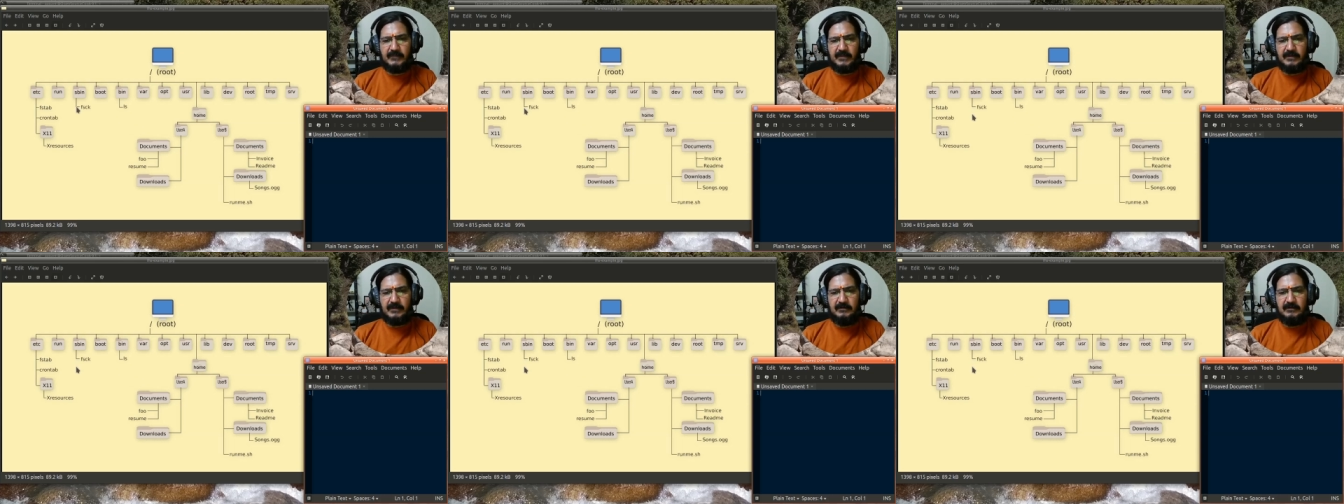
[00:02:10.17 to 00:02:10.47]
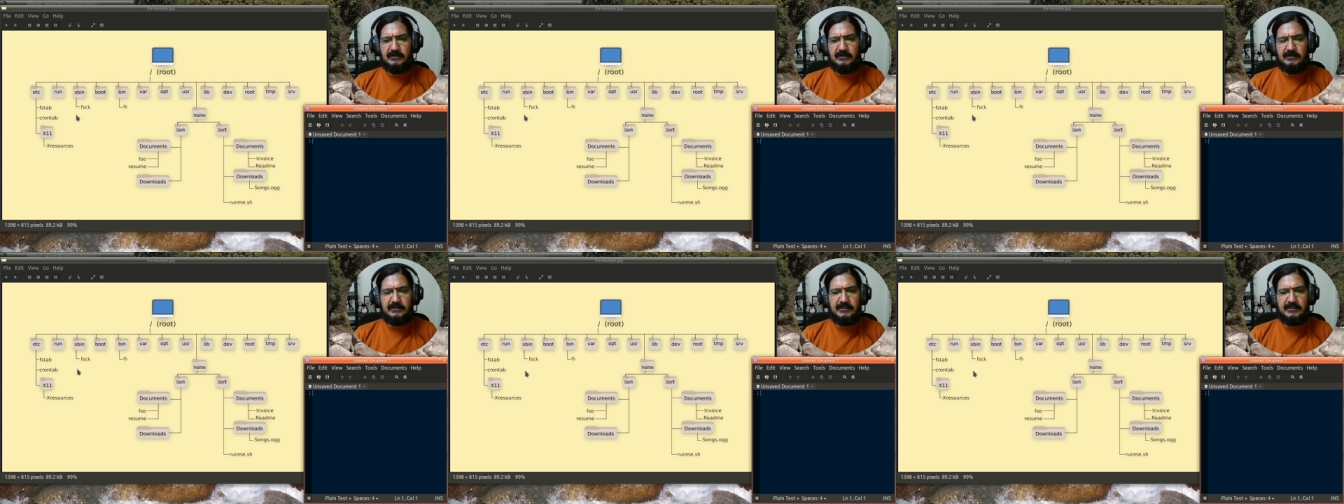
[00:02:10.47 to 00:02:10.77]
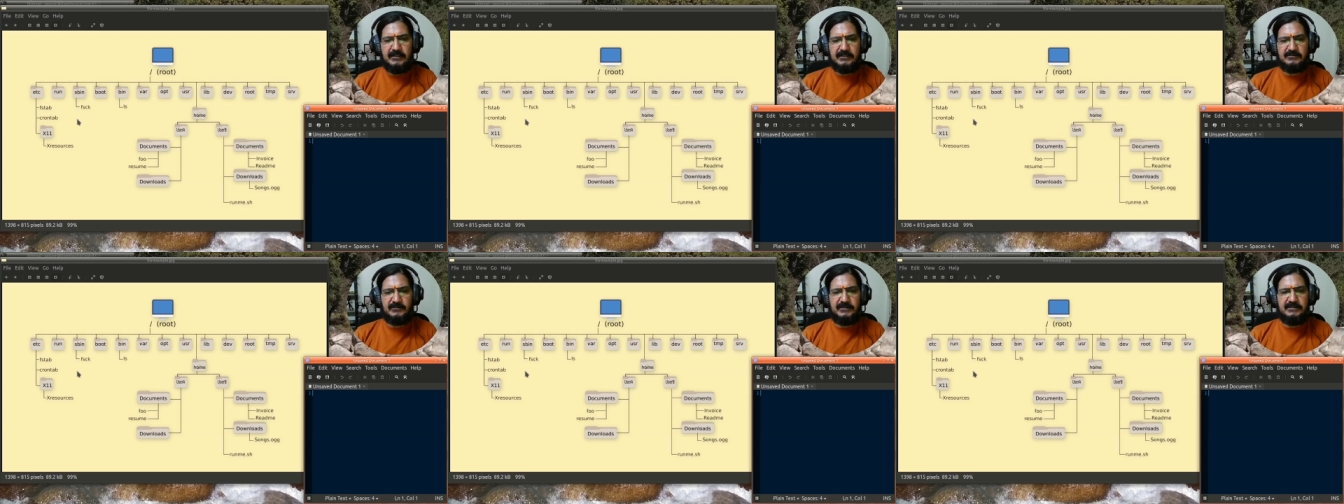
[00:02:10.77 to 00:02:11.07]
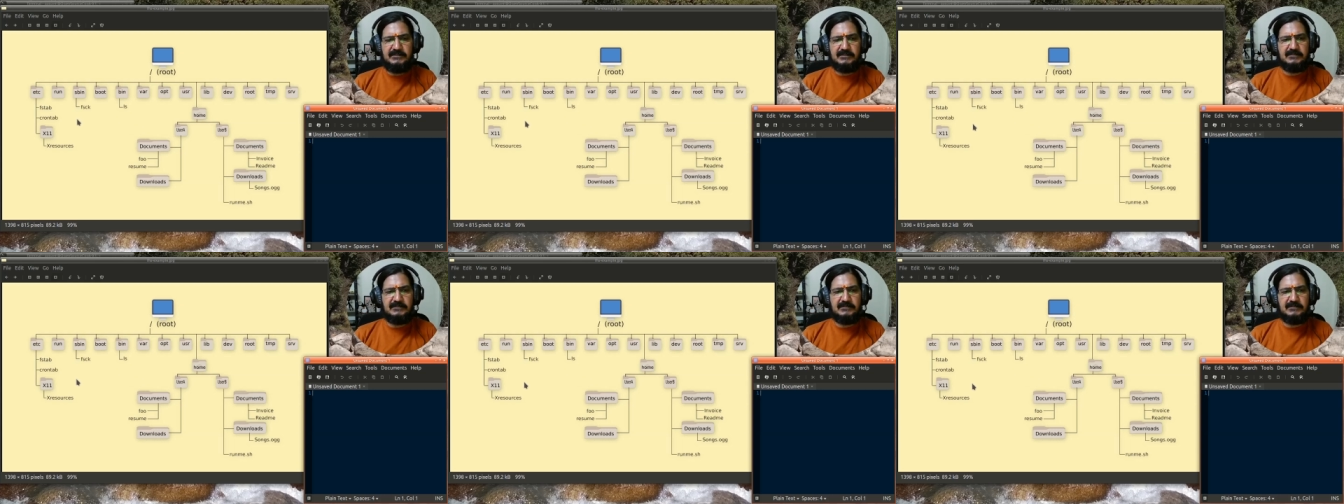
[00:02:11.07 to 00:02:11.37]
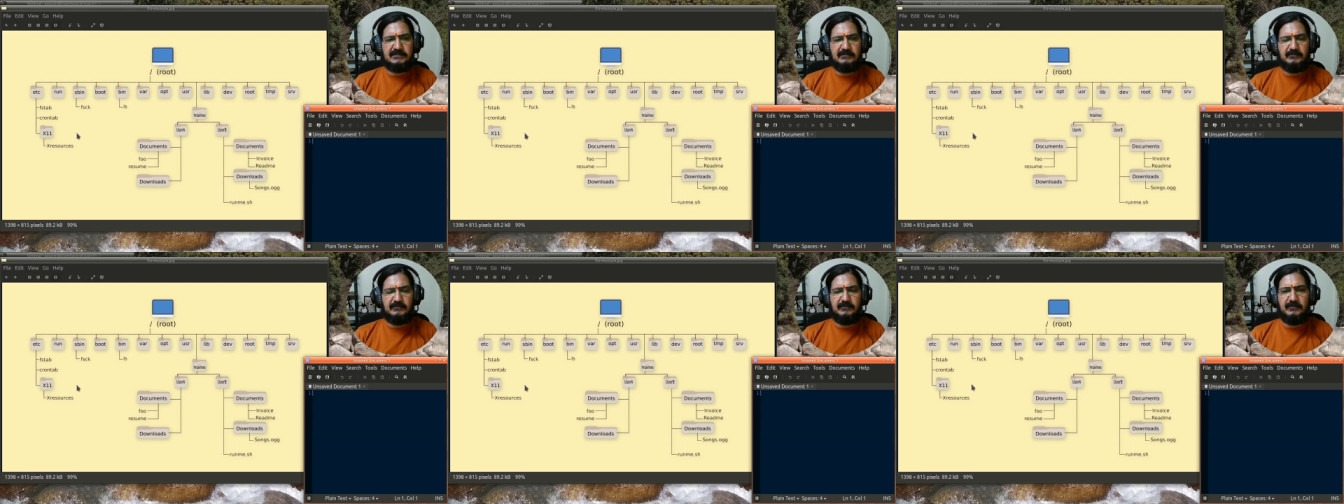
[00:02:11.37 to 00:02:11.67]
uh, linux based
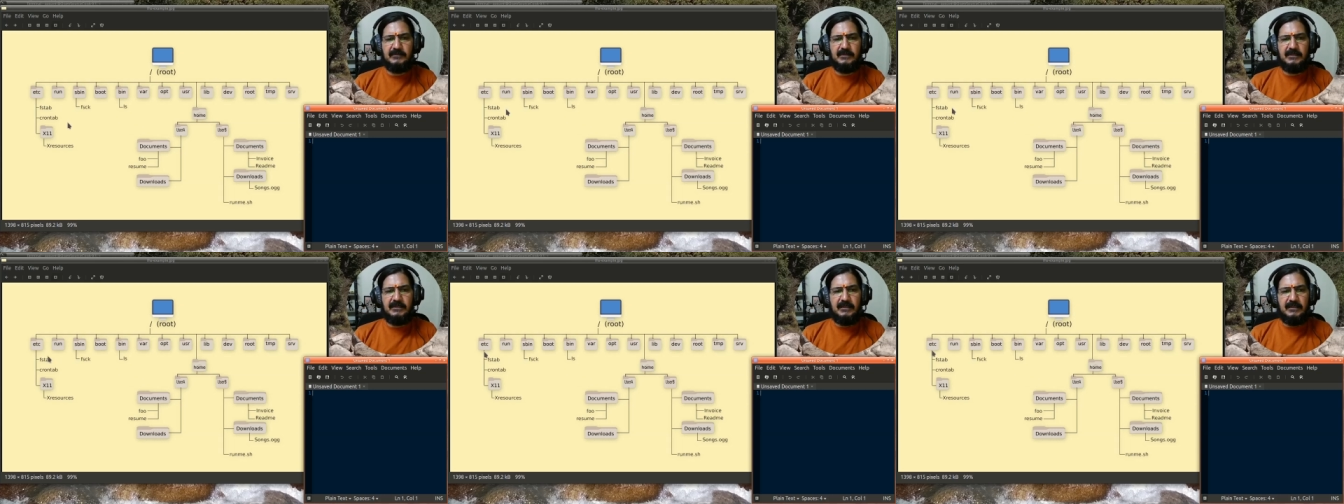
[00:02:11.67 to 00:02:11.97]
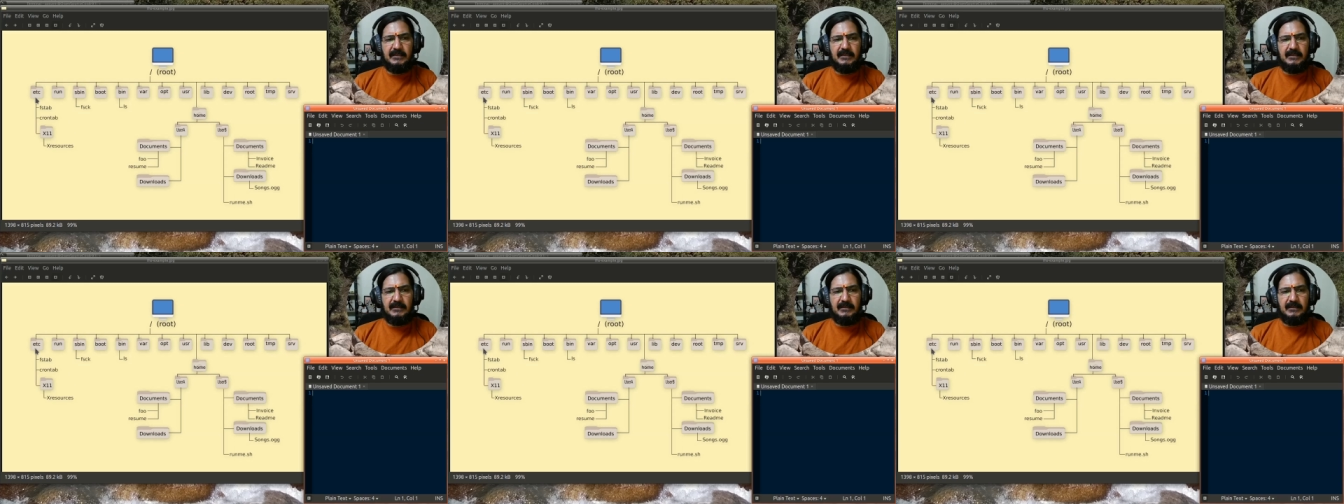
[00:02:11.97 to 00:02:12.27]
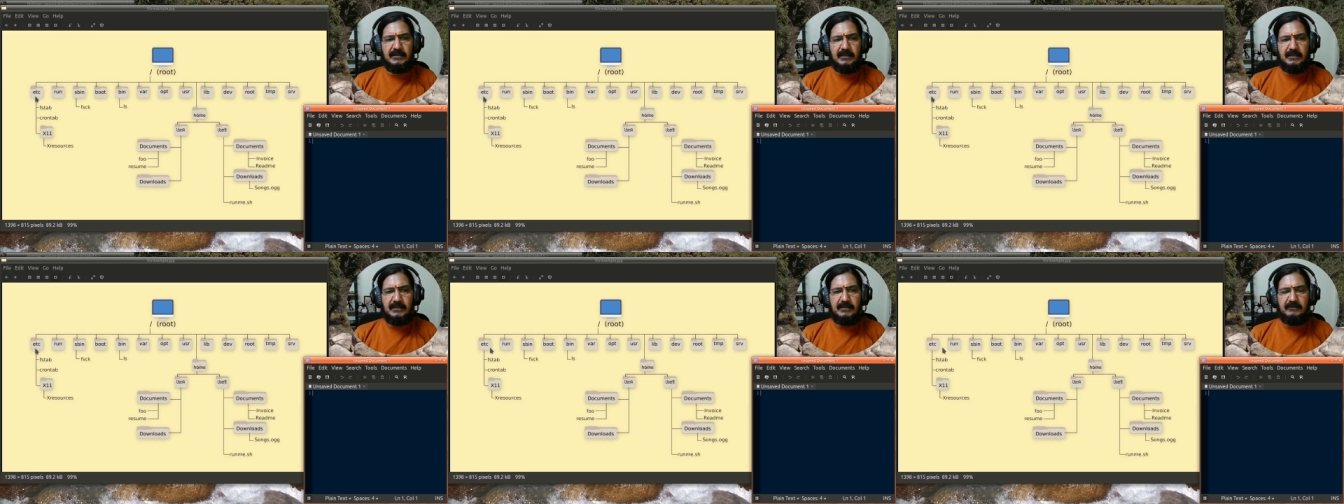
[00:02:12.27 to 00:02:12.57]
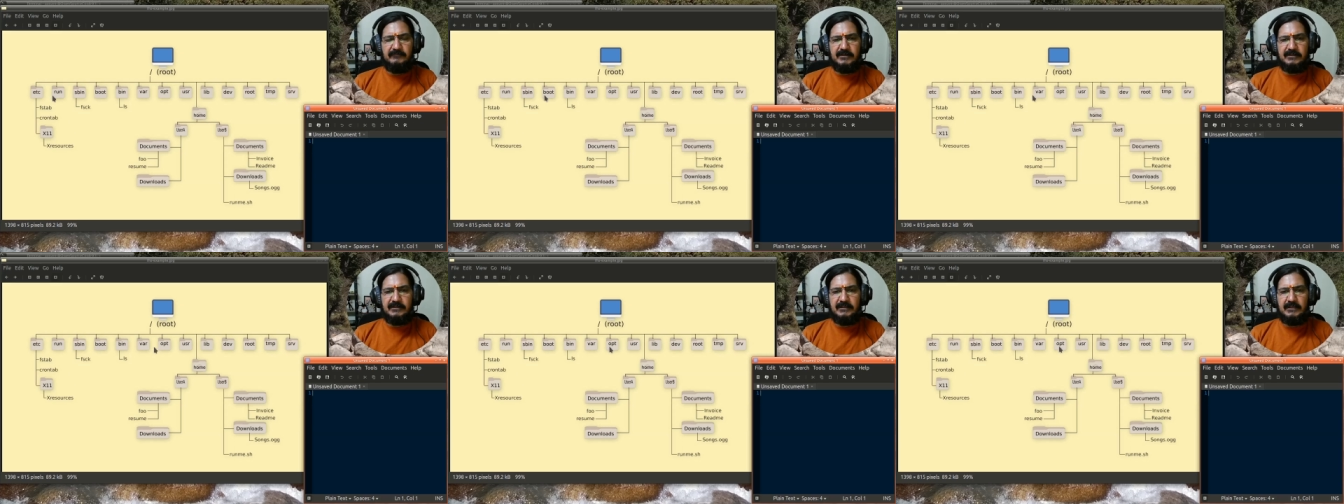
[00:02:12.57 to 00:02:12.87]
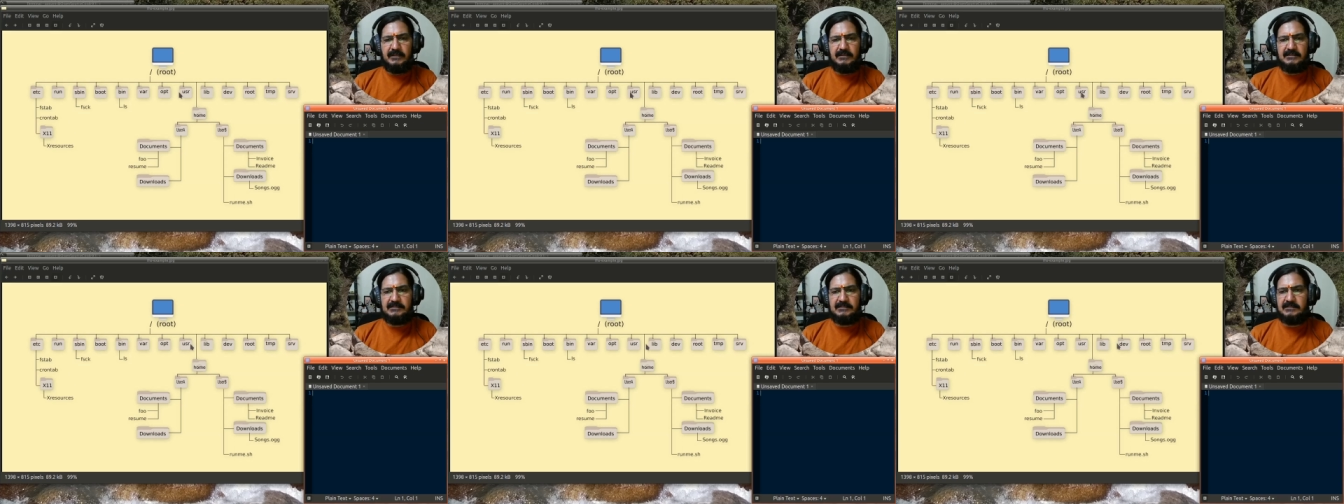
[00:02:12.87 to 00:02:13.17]
system
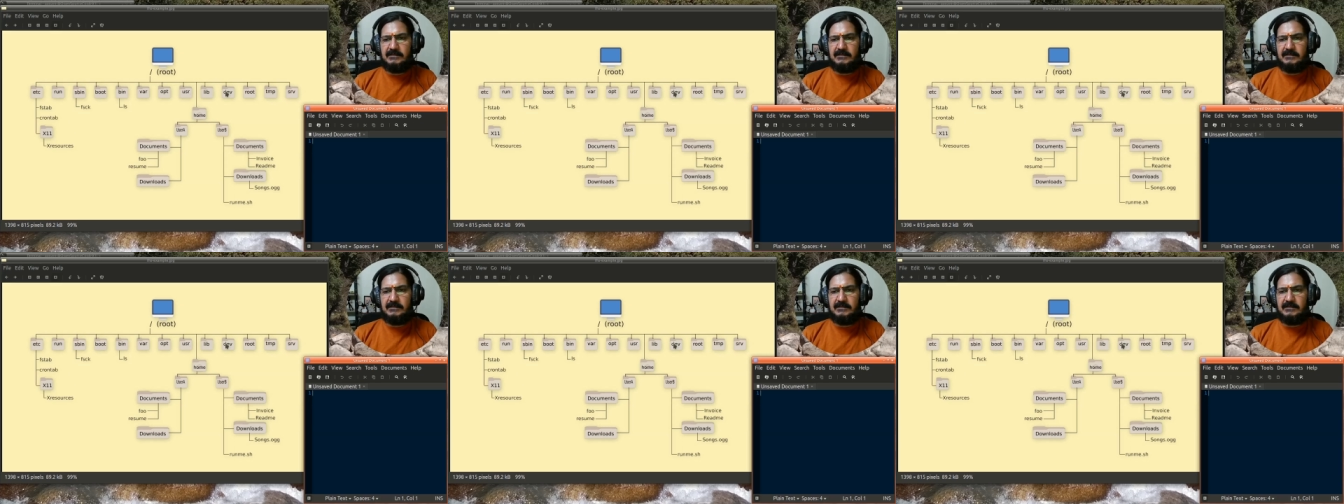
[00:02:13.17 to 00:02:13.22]
everything is